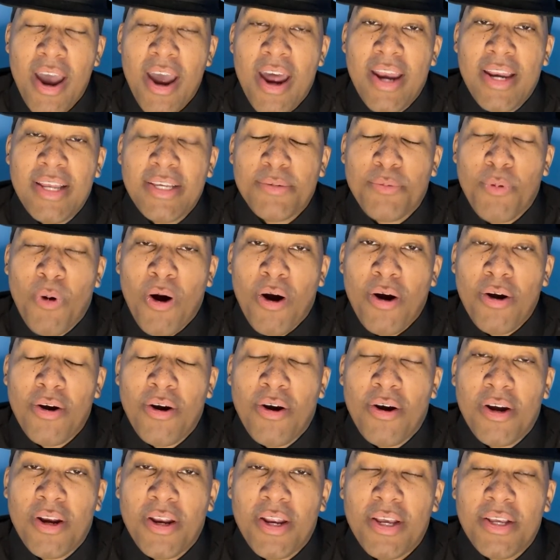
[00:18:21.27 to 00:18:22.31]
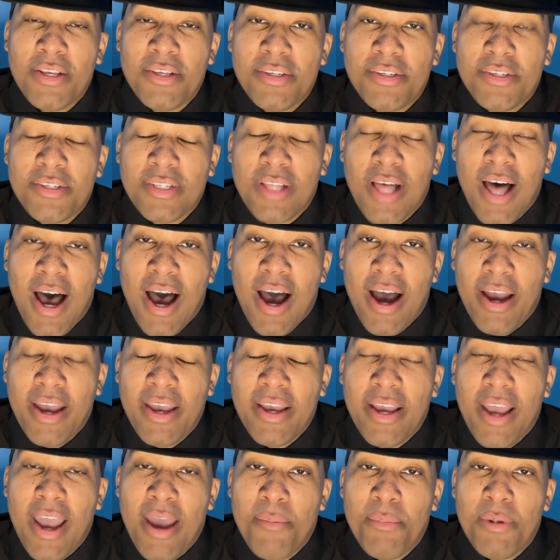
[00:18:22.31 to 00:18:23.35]
And he's working on it in July. He
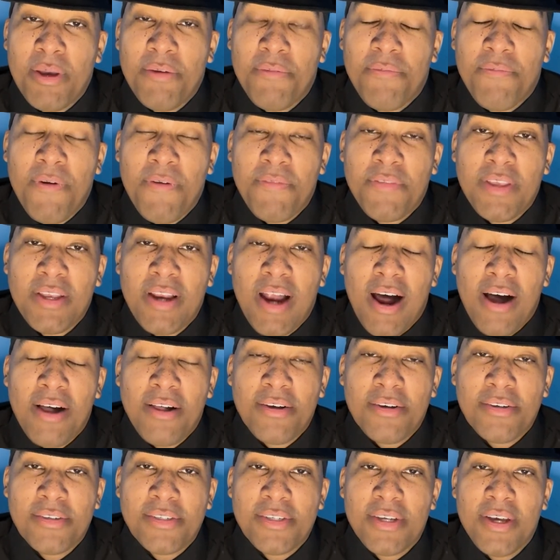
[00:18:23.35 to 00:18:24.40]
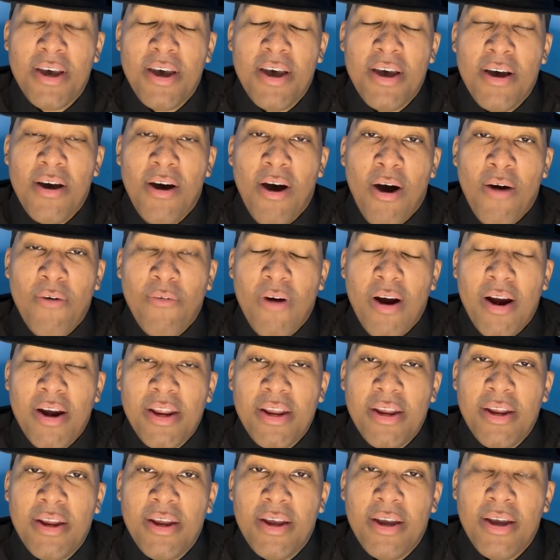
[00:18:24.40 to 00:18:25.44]
gave me $50
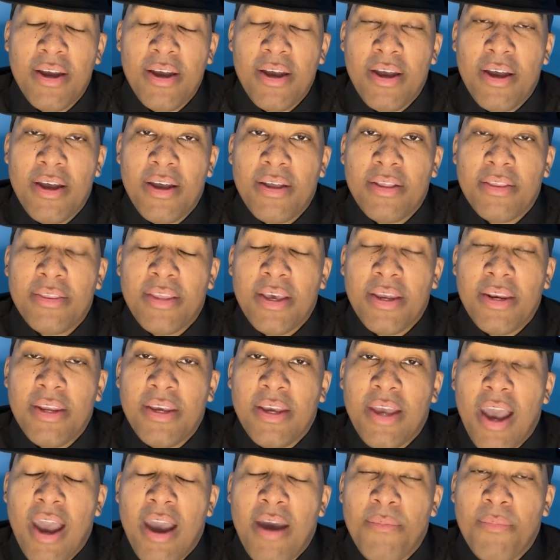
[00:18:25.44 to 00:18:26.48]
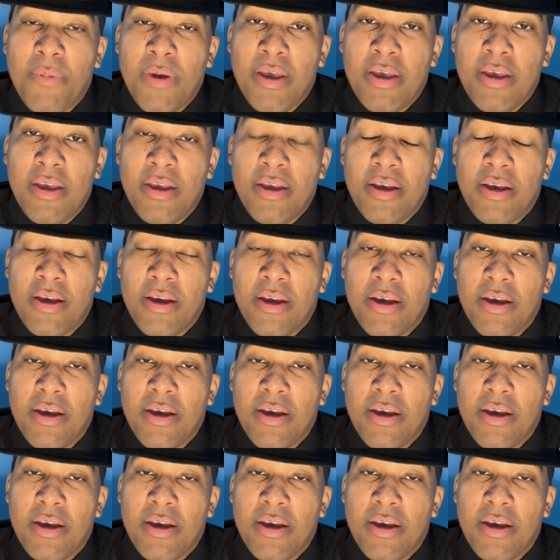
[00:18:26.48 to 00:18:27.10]
already. Then he gave me,